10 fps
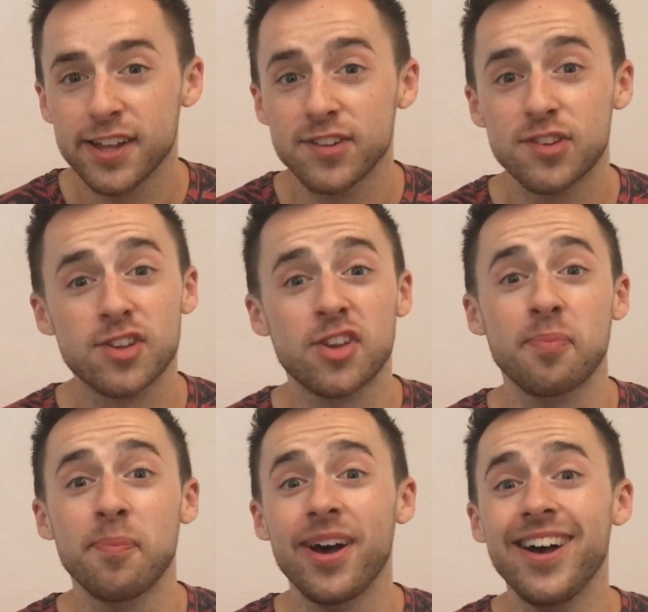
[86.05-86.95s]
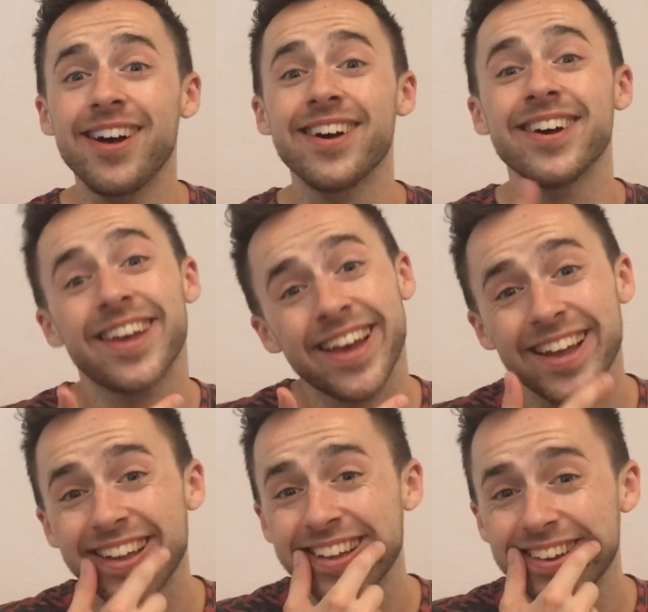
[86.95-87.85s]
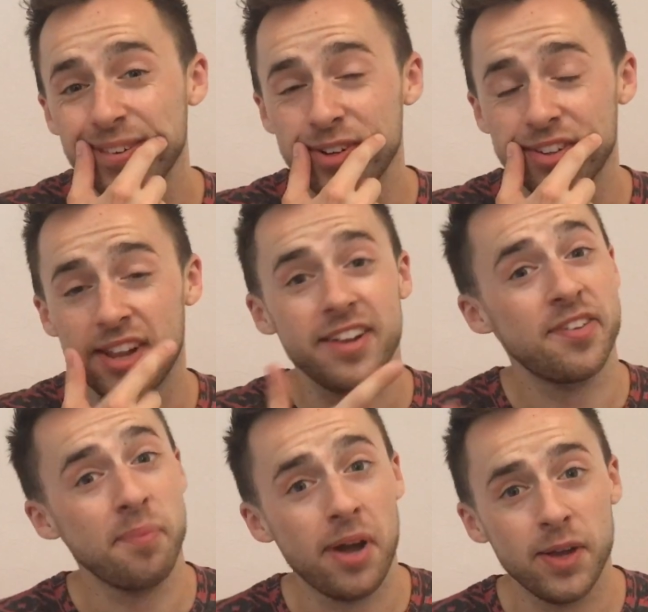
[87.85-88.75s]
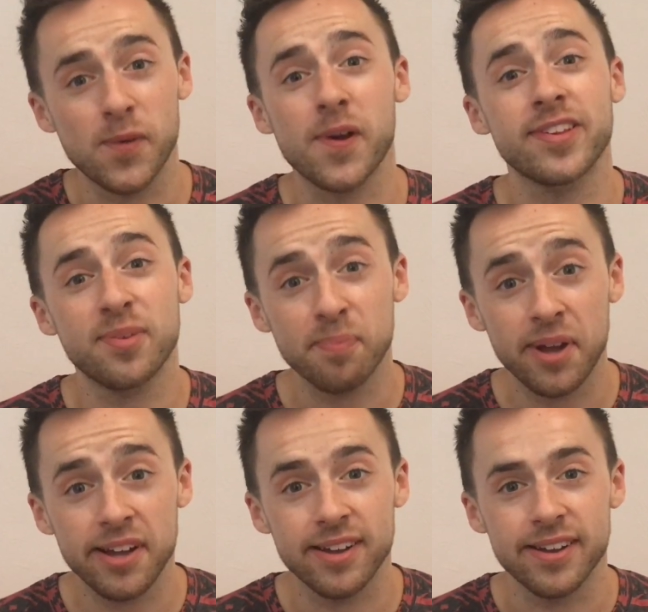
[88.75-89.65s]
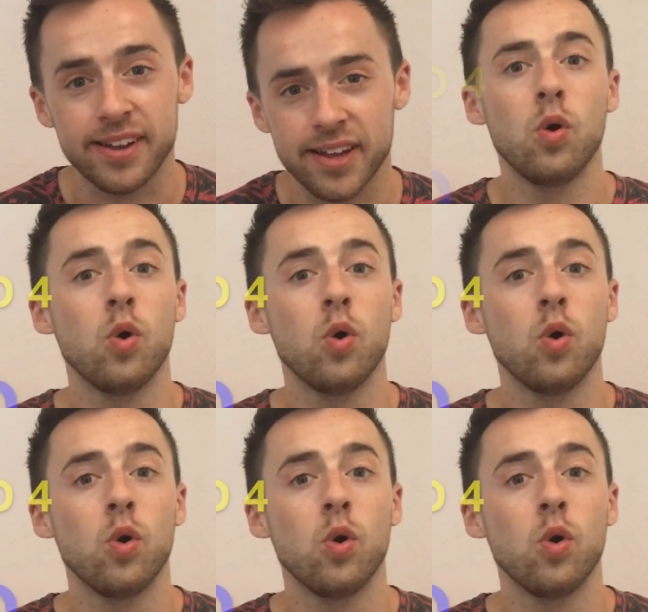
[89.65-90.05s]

smirk, which is like a smile, a smirk.